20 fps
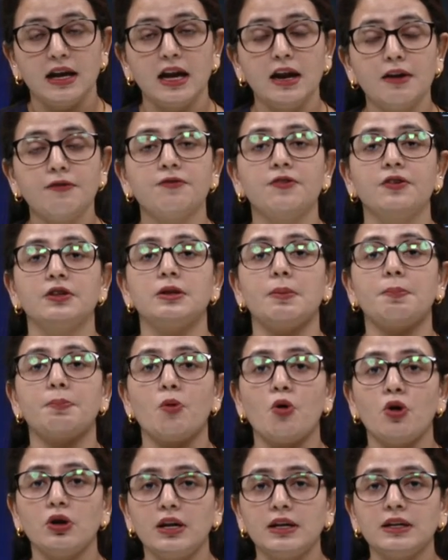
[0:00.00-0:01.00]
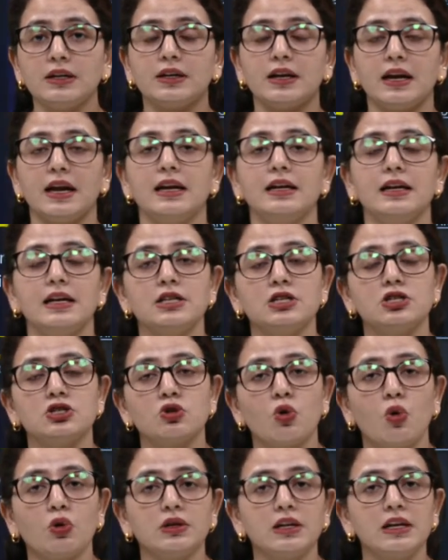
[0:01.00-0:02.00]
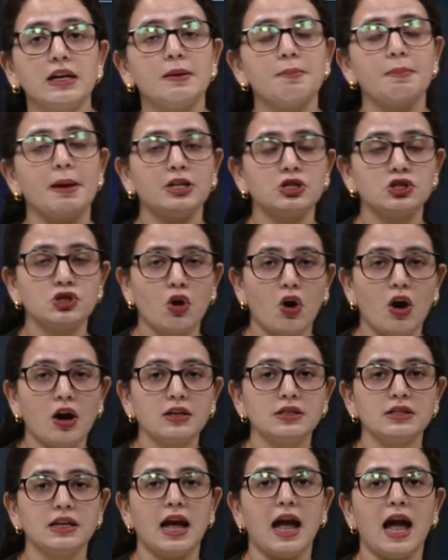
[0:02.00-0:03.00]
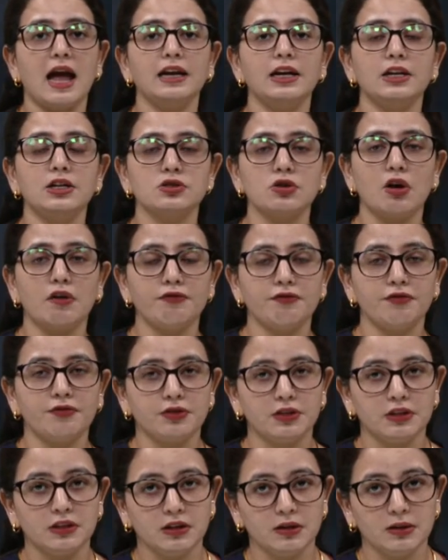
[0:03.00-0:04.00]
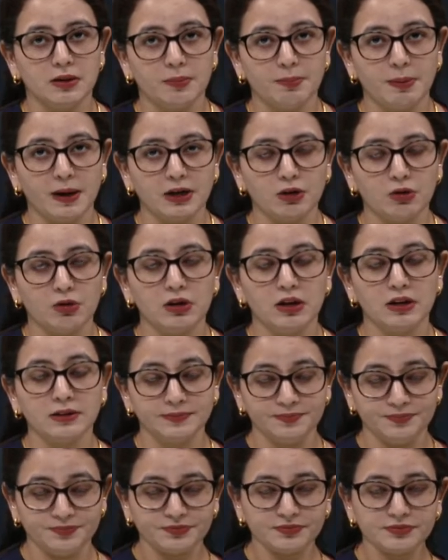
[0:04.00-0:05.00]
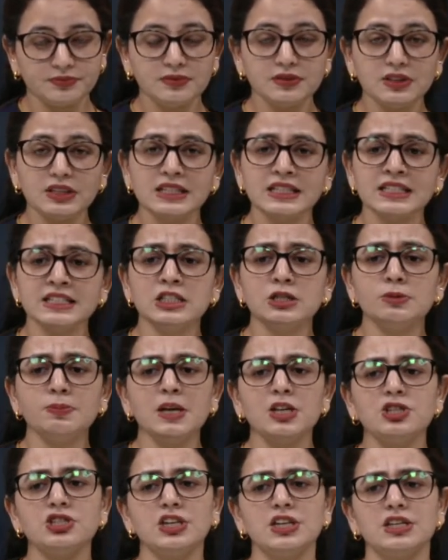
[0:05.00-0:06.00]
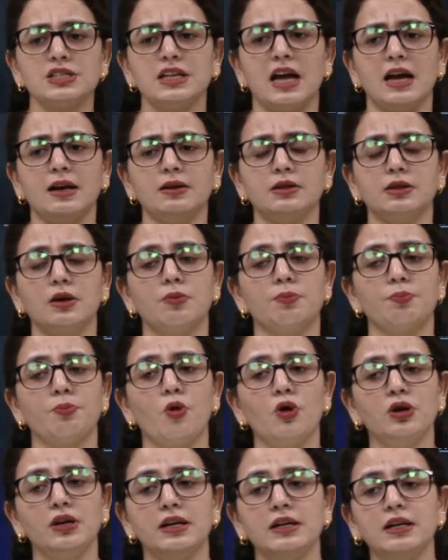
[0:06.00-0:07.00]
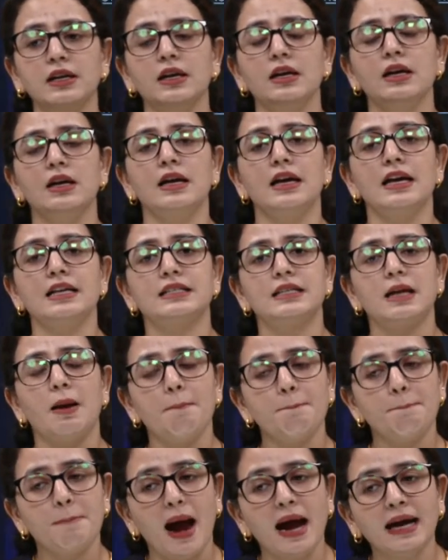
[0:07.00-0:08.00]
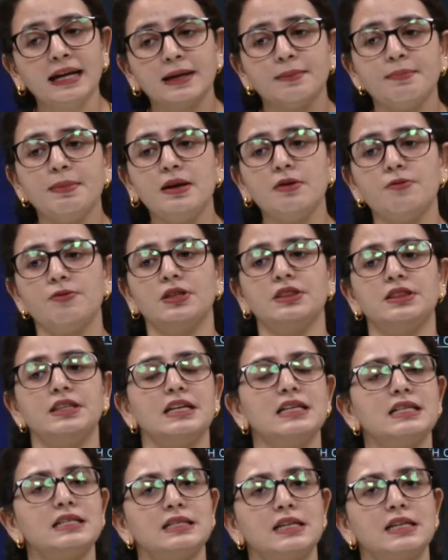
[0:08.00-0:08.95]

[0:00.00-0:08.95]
If the pollen grain is totally mature and it is of particular species and the pollen is compatible with the